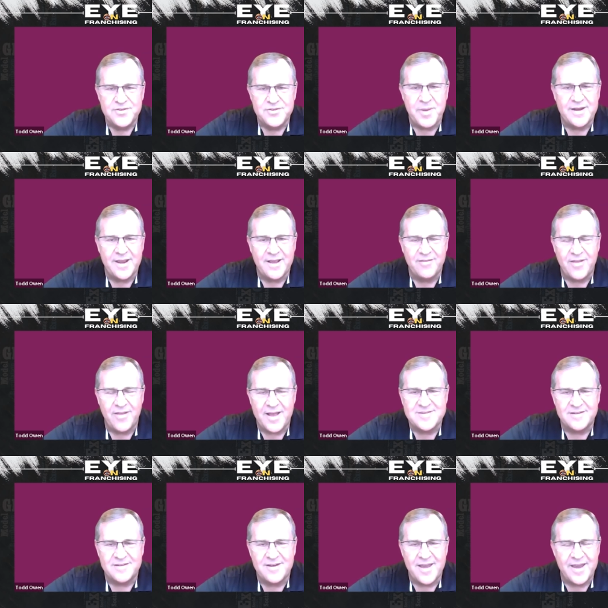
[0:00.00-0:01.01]
spending
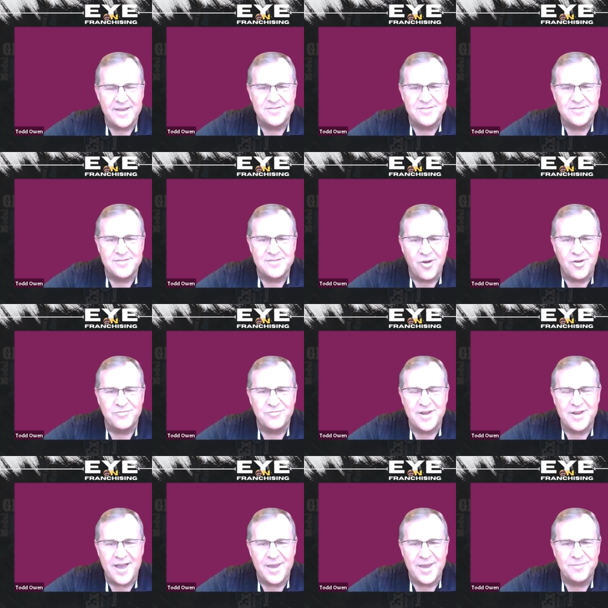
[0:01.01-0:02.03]
lots of nights and
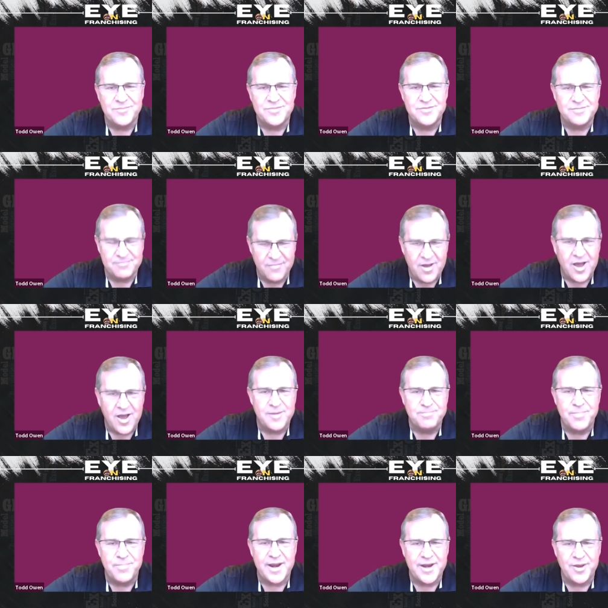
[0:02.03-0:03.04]
off times
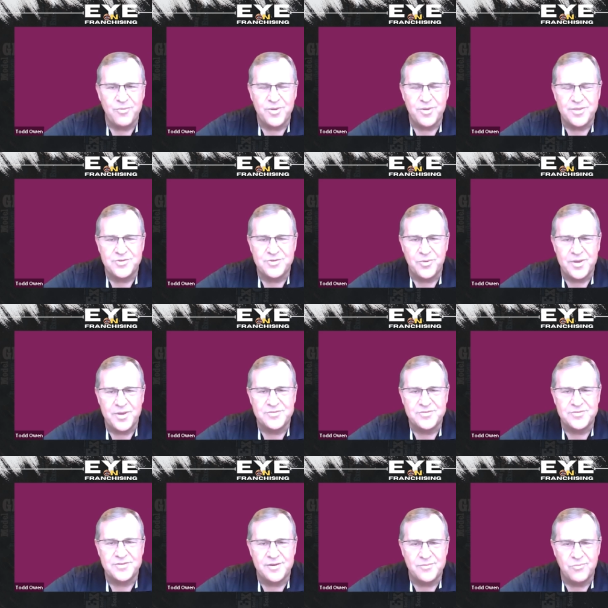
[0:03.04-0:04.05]
on Painting with a
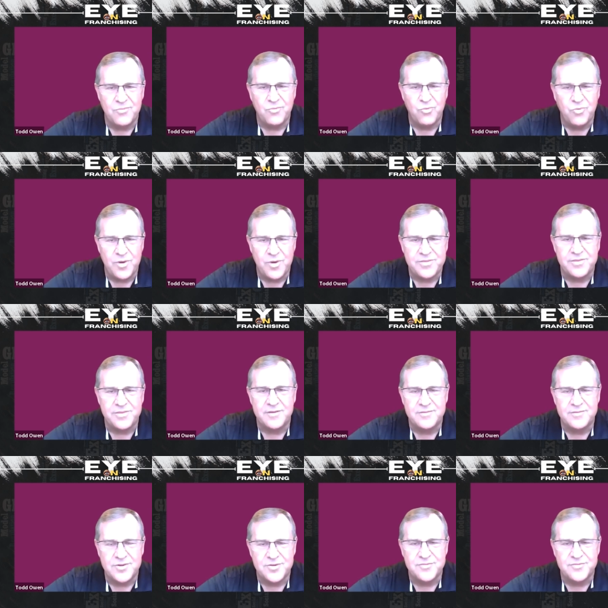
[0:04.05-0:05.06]
Twist and with
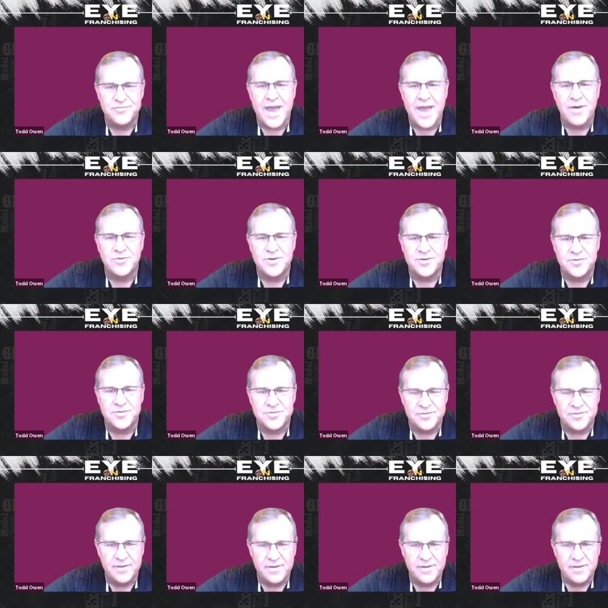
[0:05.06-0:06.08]
the two
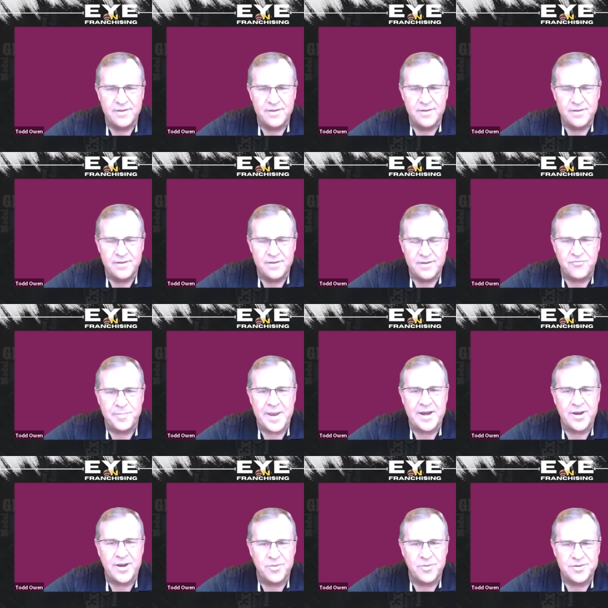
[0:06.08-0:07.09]
founders of
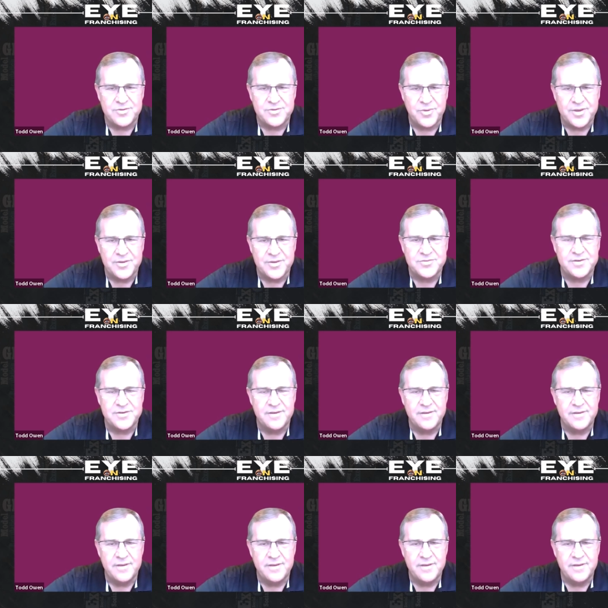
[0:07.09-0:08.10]
Painting with a Twist.
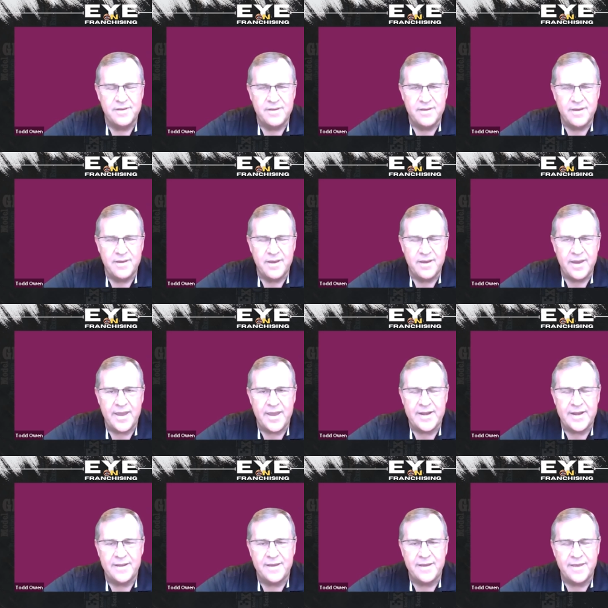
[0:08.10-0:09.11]

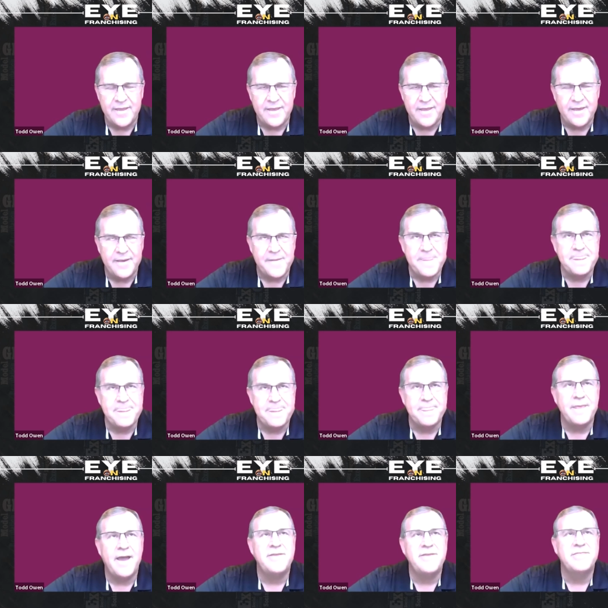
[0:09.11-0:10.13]
And
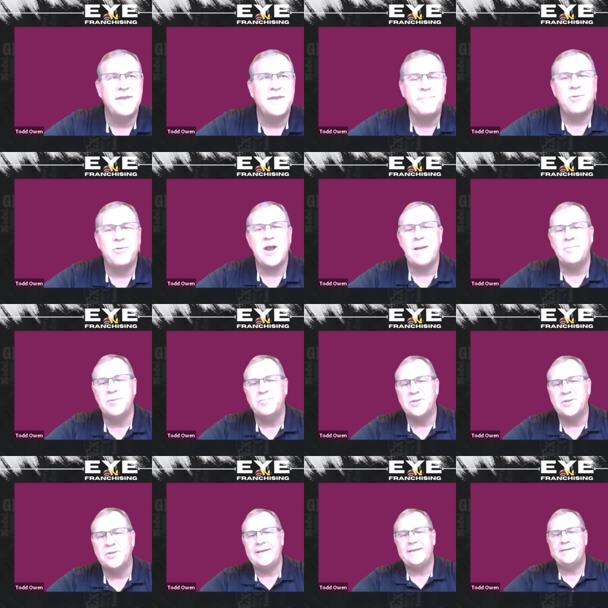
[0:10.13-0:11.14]
I think
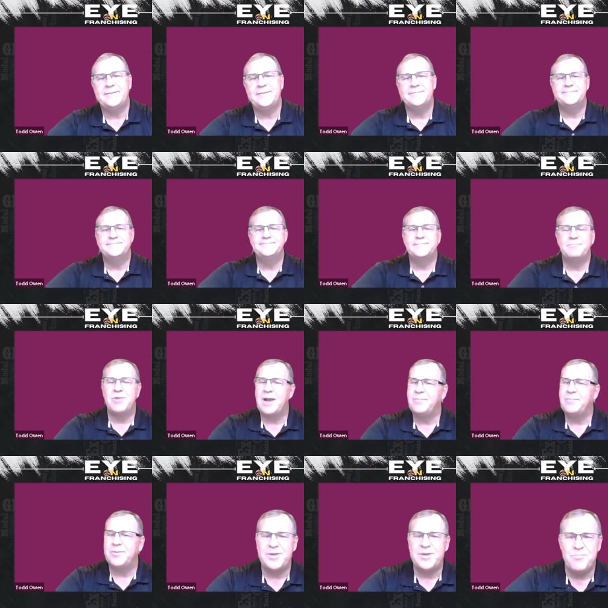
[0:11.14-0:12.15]
probably,
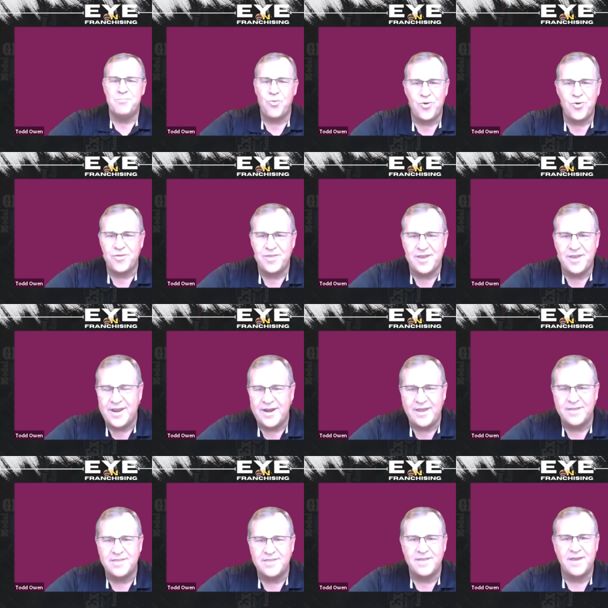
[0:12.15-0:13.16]
probably more than
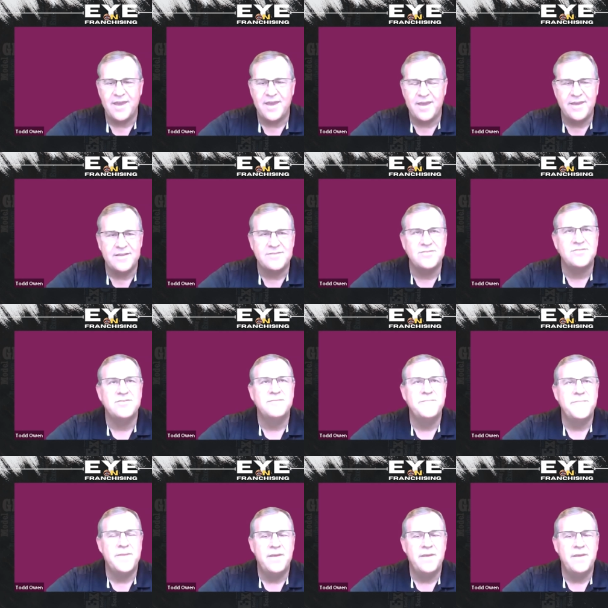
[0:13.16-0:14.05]
anything, it's